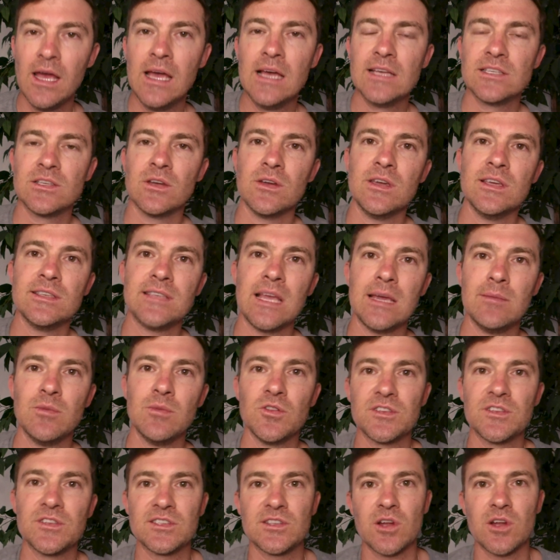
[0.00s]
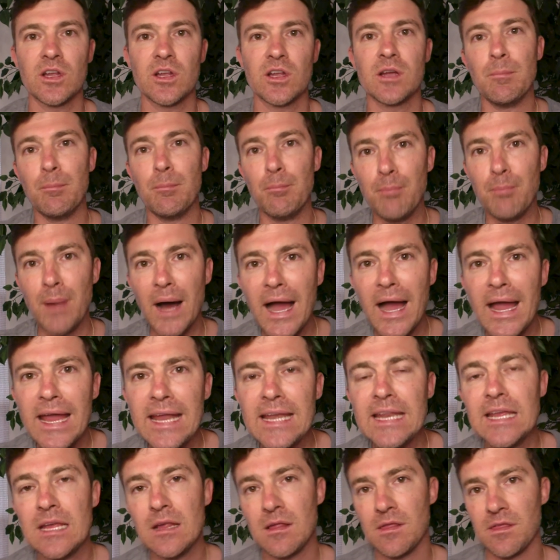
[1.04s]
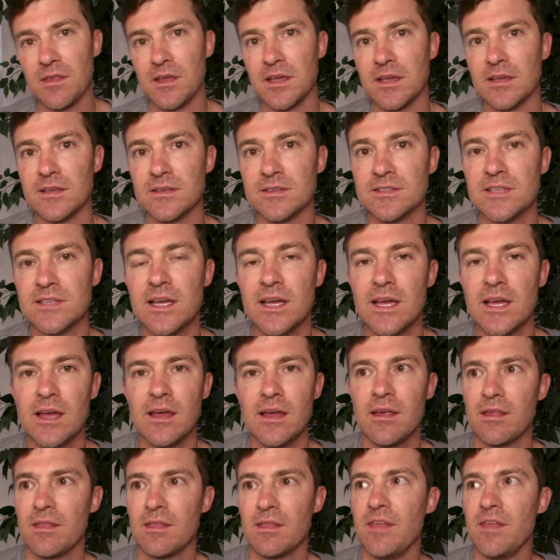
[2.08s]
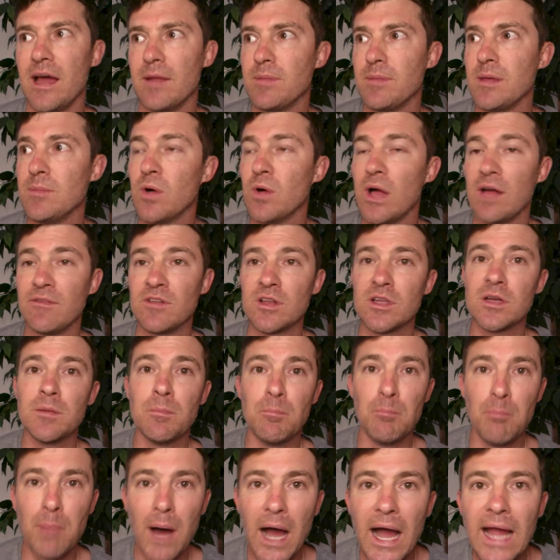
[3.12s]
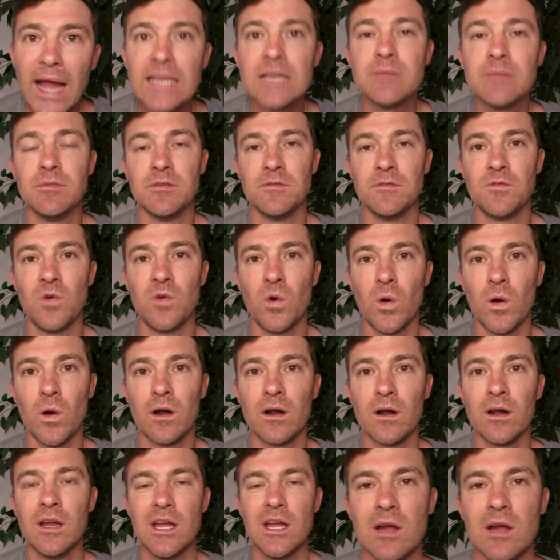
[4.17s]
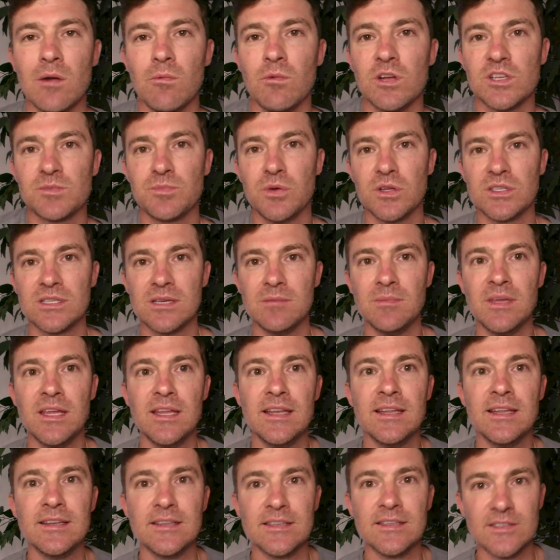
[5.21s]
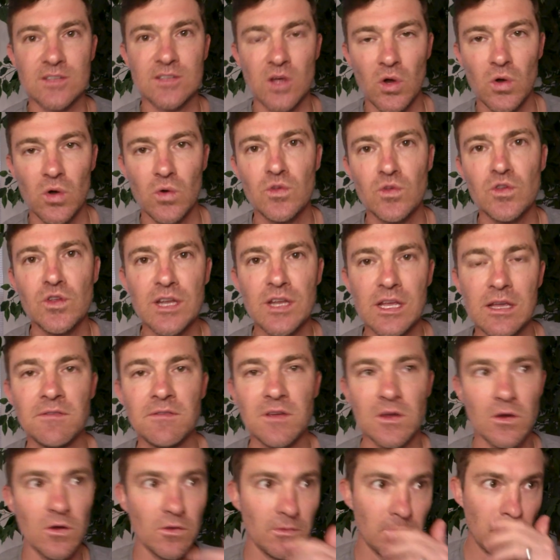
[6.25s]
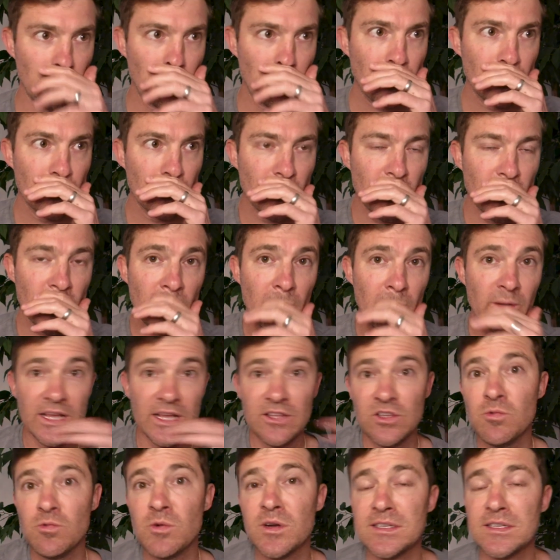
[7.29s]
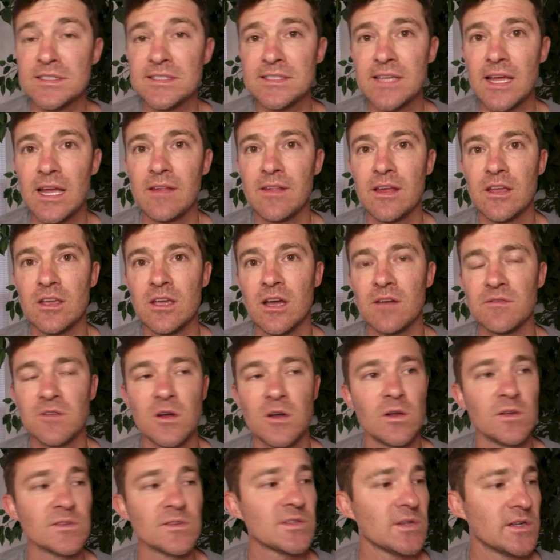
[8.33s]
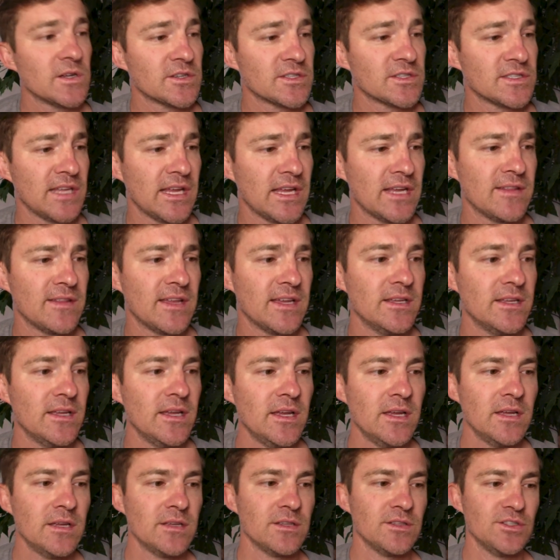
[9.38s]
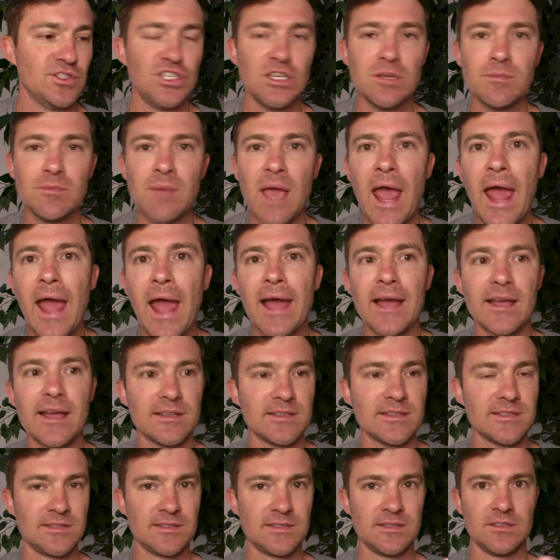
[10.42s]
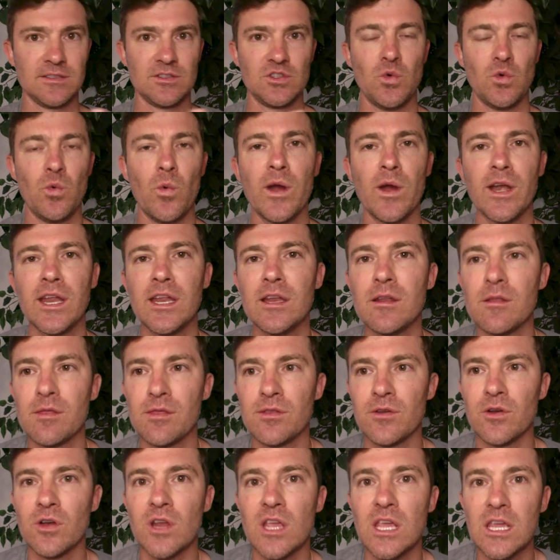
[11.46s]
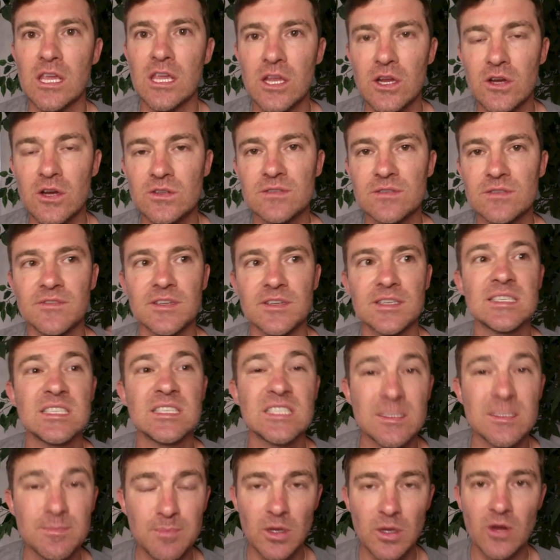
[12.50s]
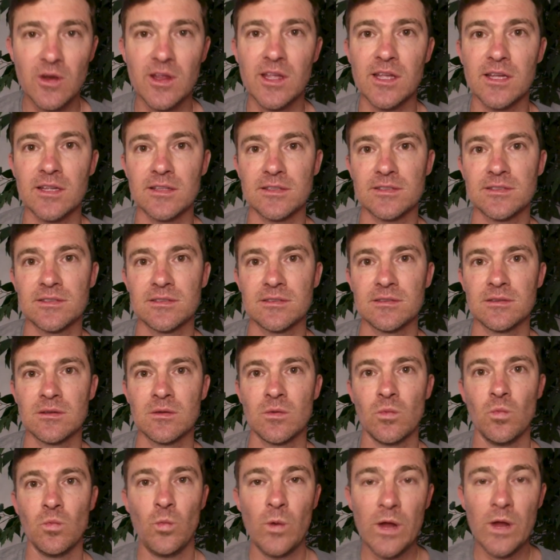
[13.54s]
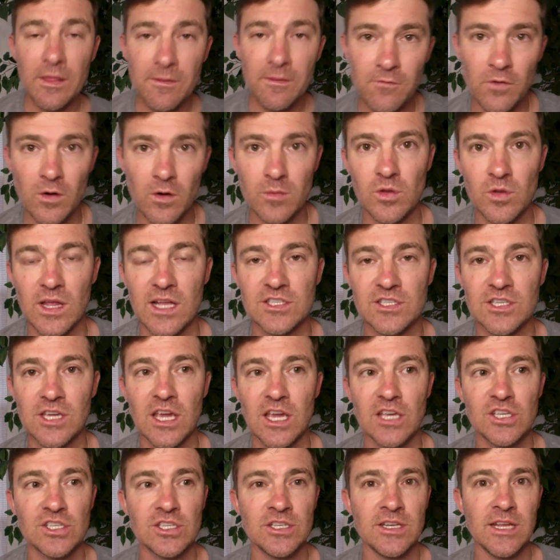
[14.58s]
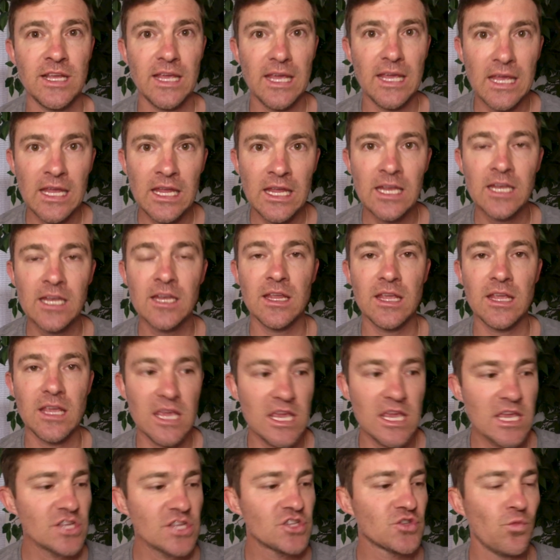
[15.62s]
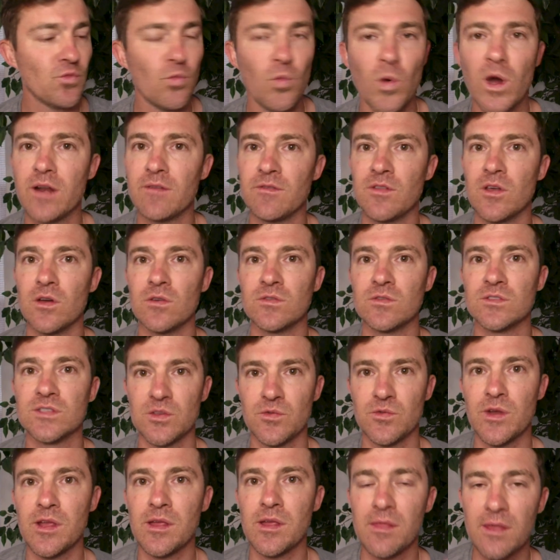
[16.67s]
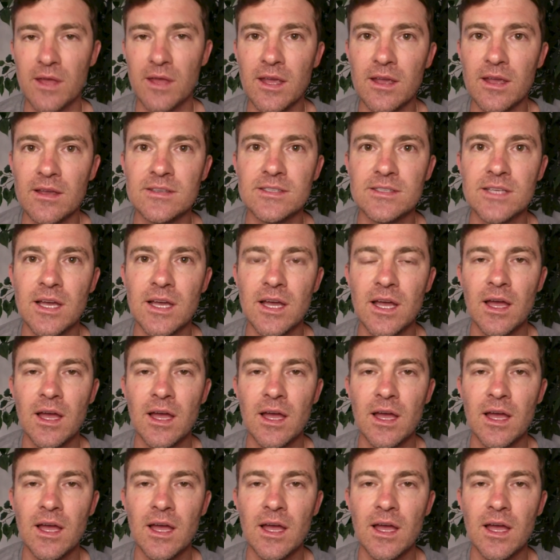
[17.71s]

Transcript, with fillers: So he's able to start combining things that people haven't combined before, which puts him in, in his own unique field. But I do want to say that you have to also understand that Jim has 20 to 30 years of experience with formal education in each one of those three things.